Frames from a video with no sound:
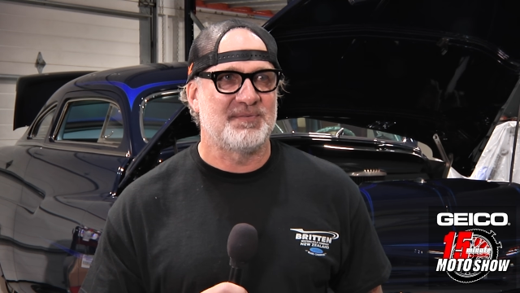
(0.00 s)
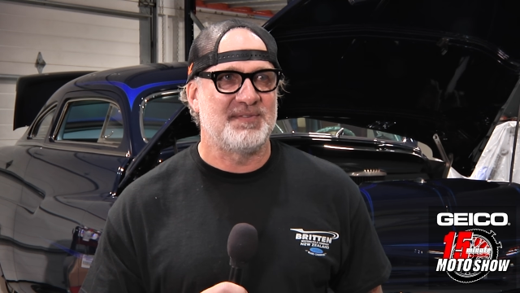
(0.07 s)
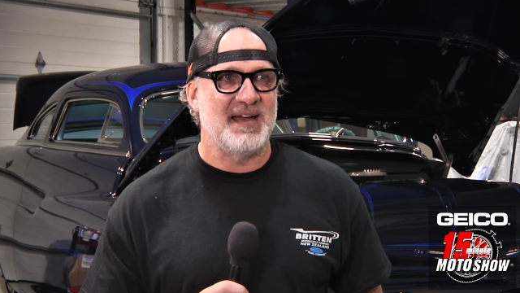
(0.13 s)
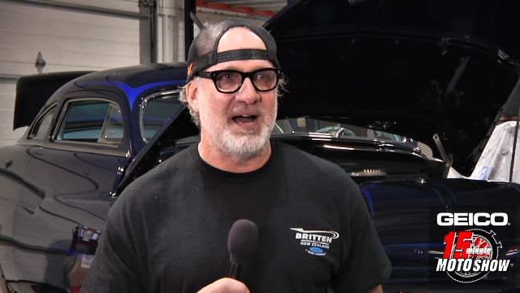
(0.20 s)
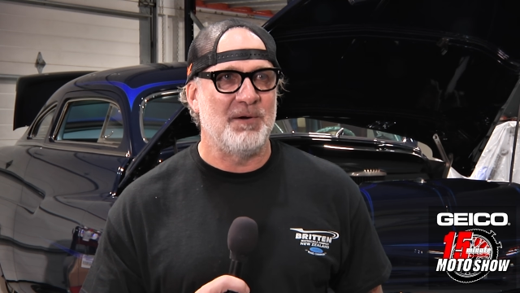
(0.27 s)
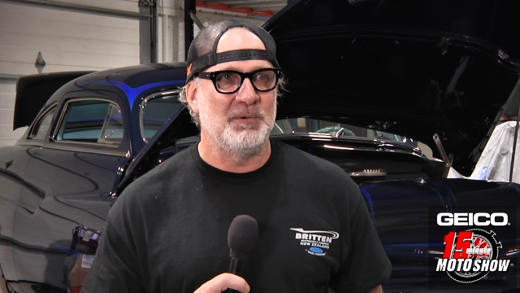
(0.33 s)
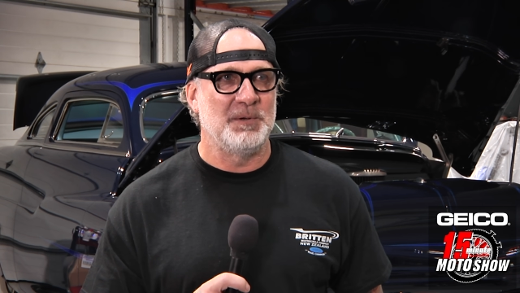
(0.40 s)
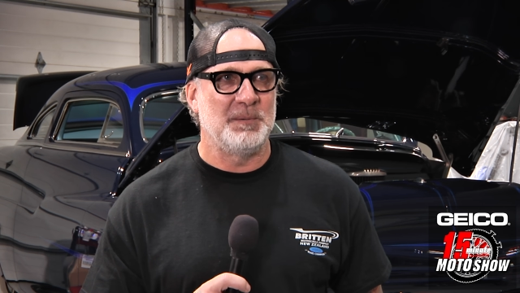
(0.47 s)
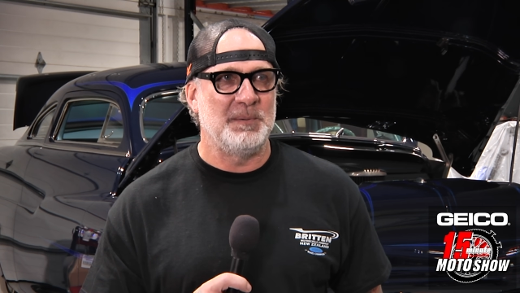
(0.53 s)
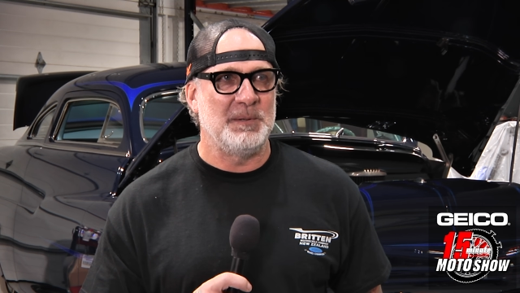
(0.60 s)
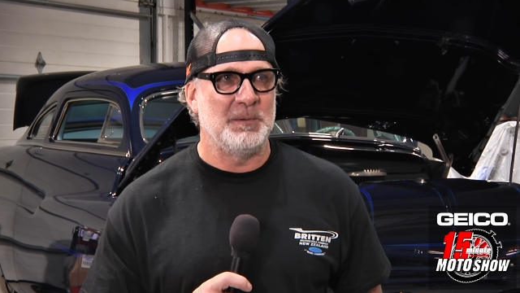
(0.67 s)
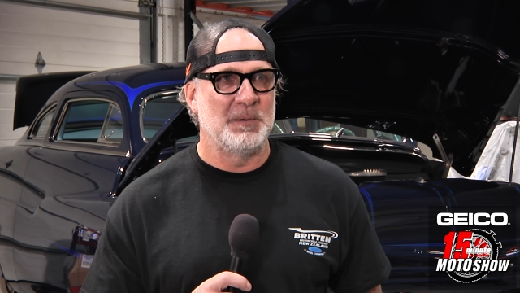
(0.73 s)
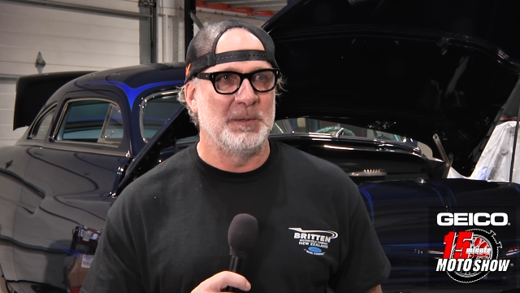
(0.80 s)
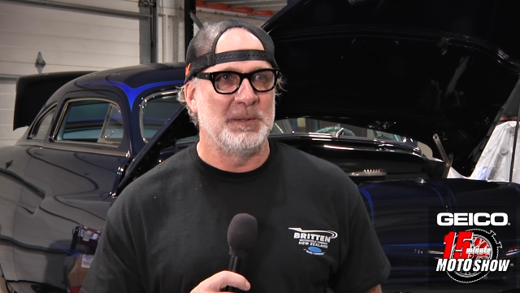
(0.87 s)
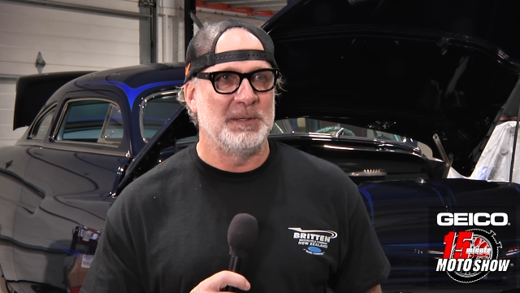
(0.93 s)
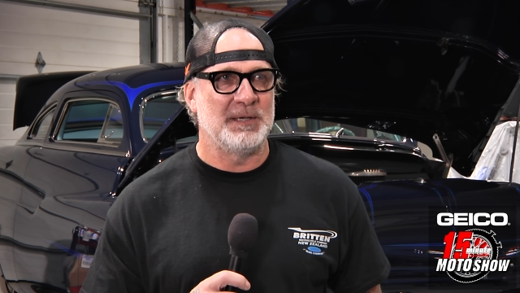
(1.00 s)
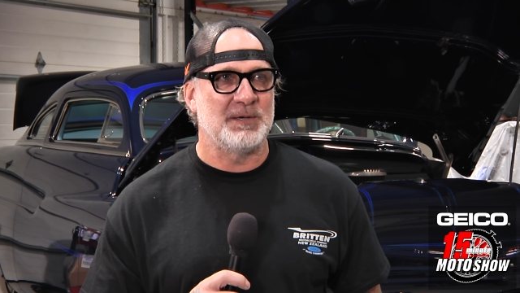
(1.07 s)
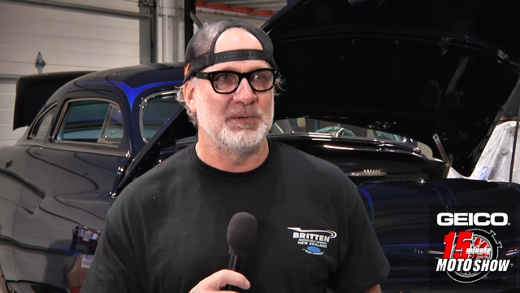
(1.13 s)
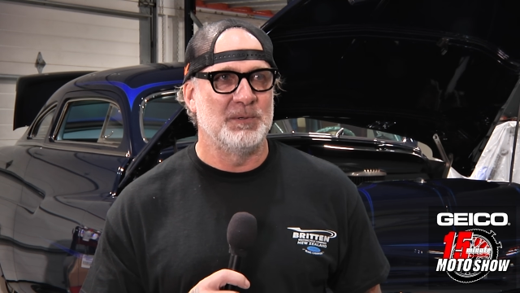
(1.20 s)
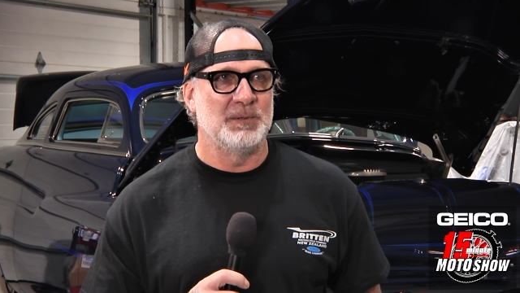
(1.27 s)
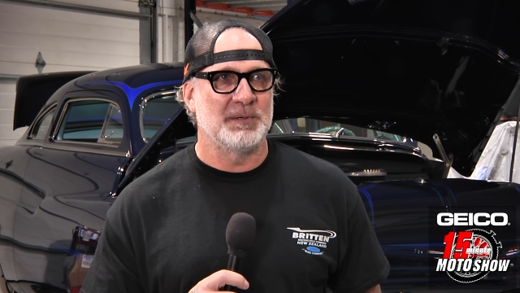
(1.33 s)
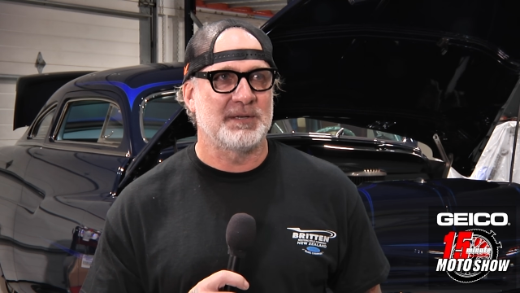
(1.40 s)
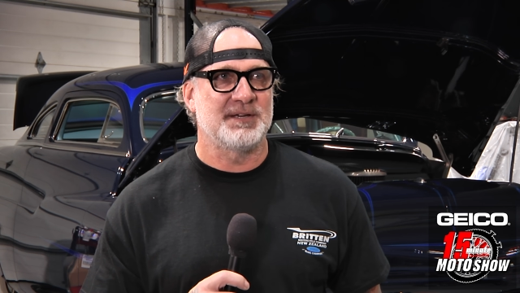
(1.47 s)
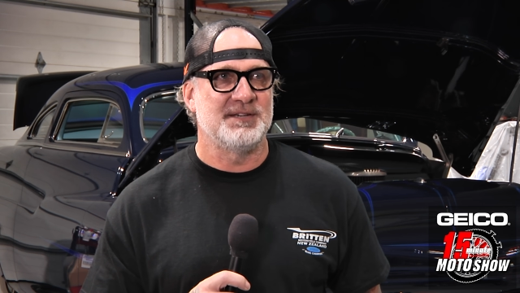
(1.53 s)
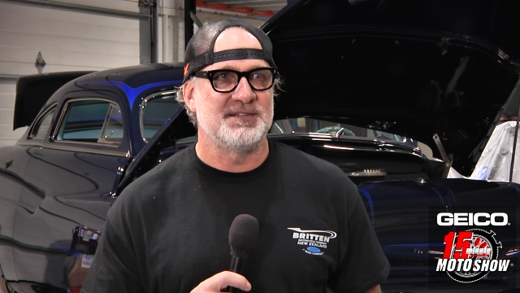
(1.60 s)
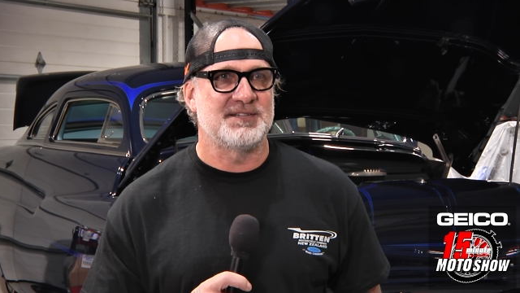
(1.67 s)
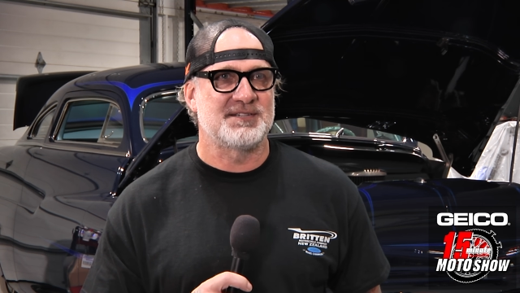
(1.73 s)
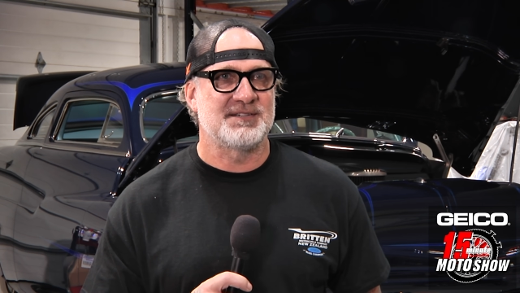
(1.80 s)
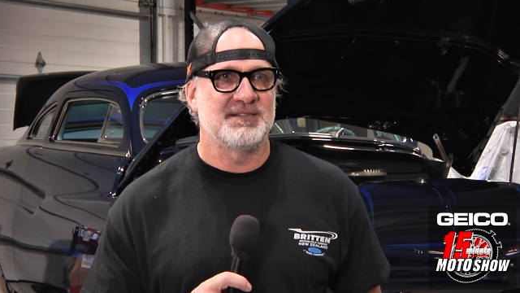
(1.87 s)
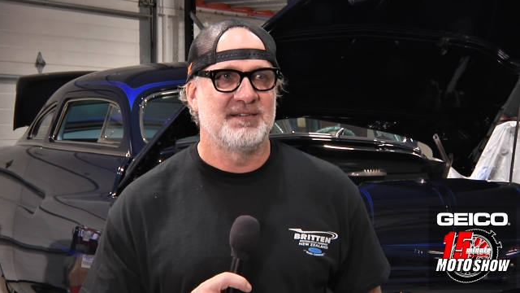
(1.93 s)
that would be really cool
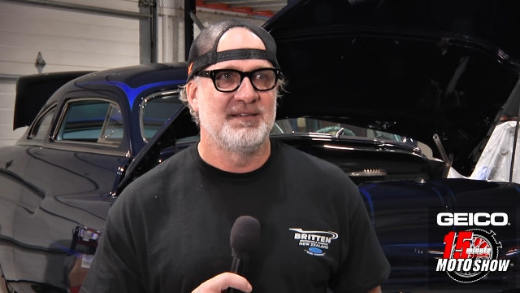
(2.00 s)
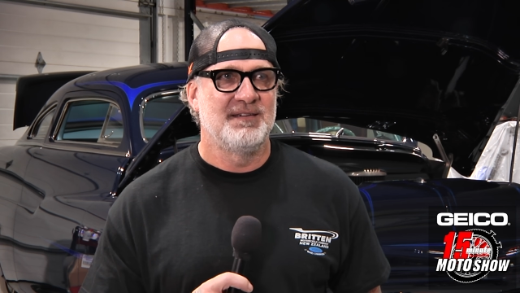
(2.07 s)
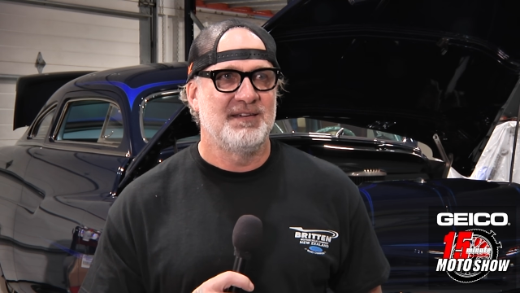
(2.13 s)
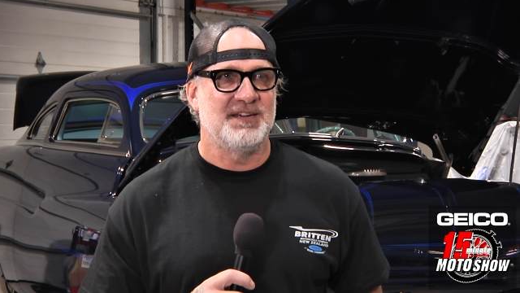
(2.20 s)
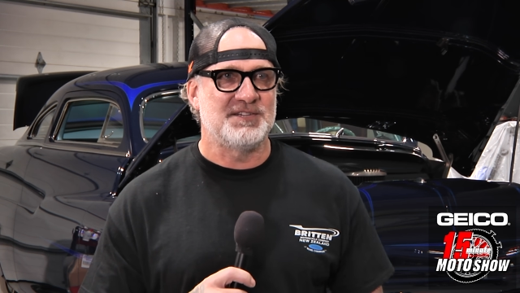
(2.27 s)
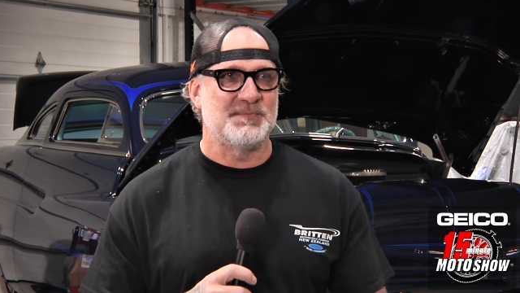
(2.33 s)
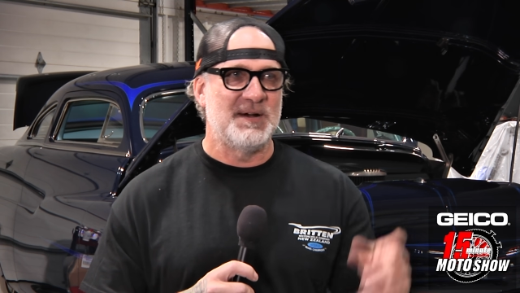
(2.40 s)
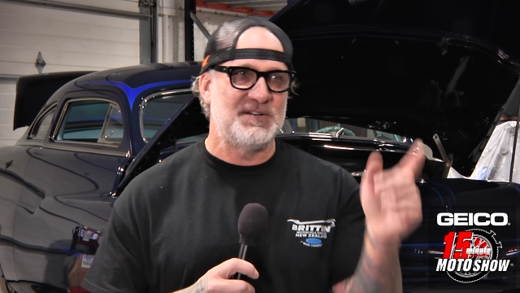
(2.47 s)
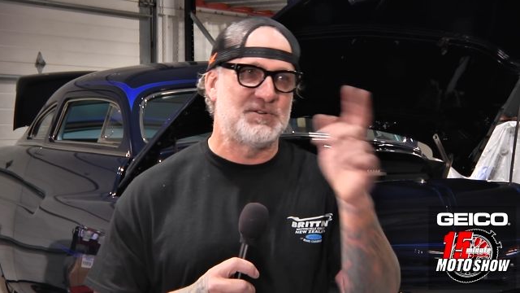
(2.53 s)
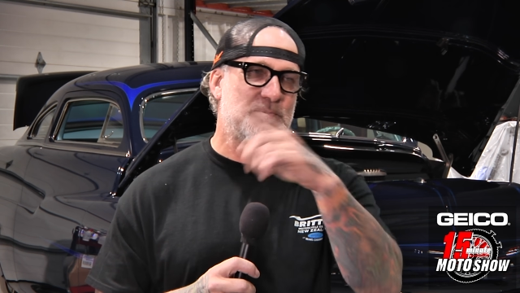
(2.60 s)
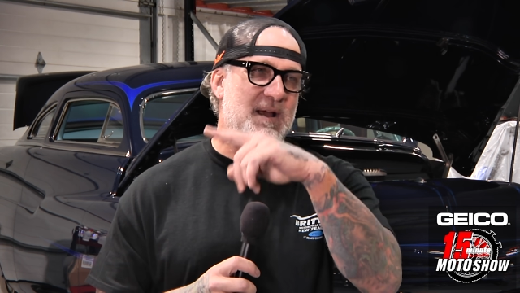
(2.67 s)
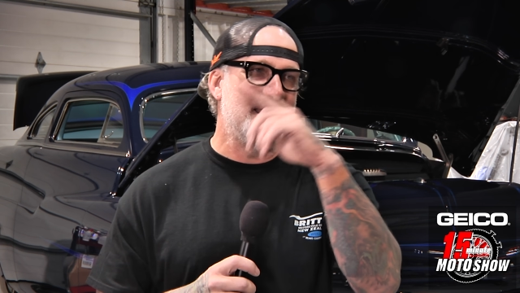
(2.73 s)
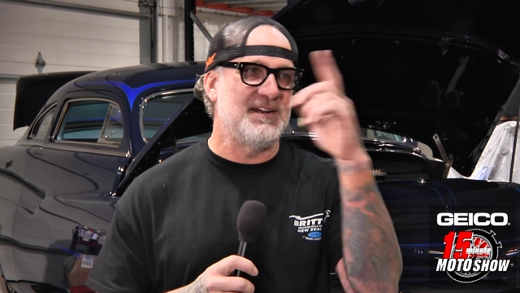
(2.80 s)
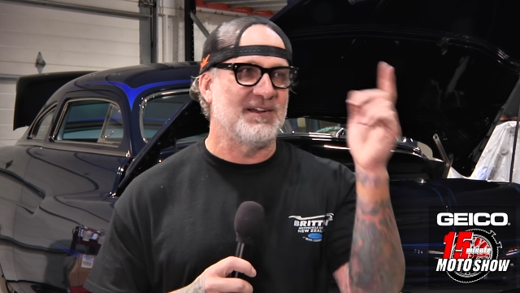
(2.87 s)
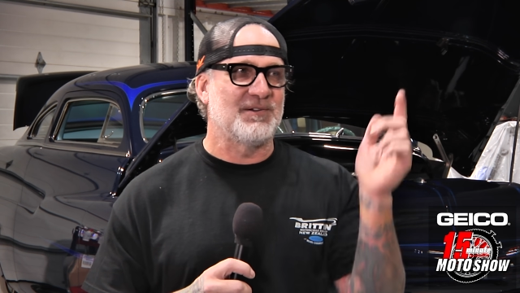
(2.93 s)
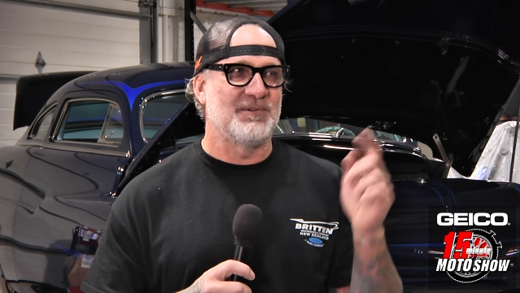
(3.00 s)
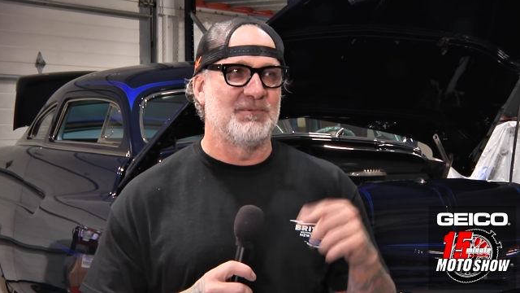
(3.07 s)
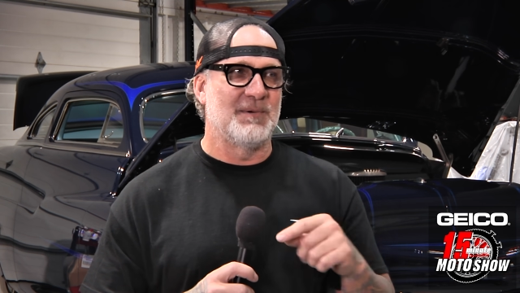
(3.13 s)
because as much rhetoric,